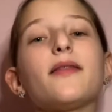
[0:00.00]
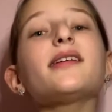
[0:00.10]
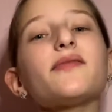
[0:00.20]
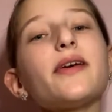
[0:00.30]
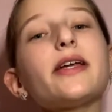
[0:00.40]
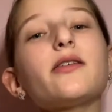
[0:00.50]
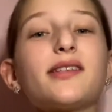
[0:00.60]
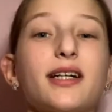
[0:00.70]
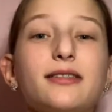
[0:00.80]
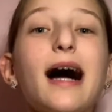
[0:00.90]
This video
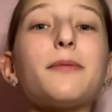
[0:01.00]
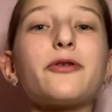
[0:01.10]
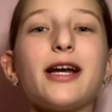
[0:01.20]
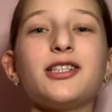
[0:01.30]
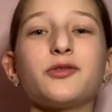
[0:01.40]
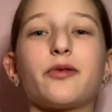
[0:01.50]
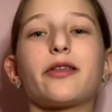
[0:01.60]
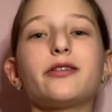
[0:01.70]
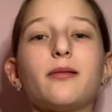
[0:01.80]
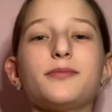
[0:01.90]
is a collaboration
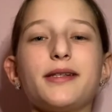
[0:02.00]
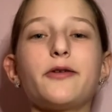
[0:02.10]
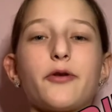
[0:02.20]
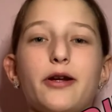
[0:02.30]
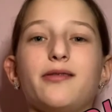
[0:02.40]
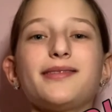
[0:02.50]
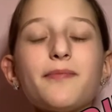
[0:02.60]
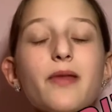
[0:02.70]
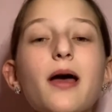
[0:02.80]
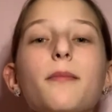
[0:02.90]
with Clumsy Critters.